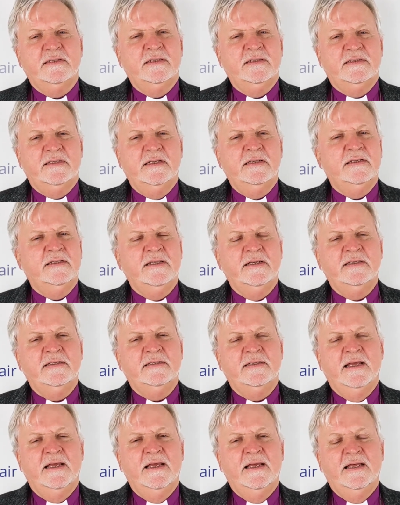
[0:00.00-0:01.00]
since
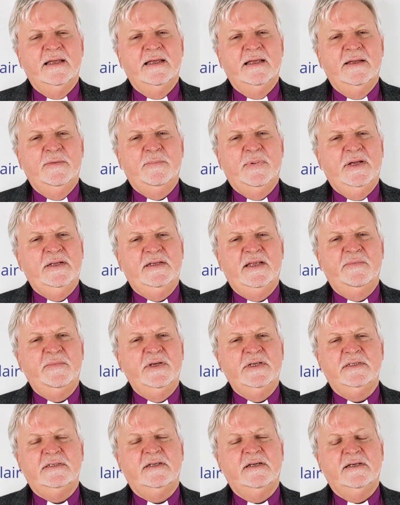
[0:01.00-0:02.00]
this
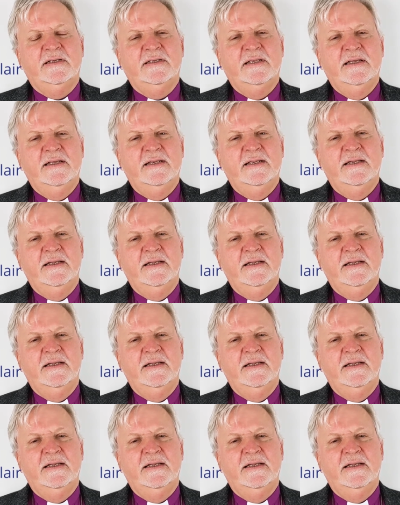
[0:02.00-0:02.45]
pandemic started.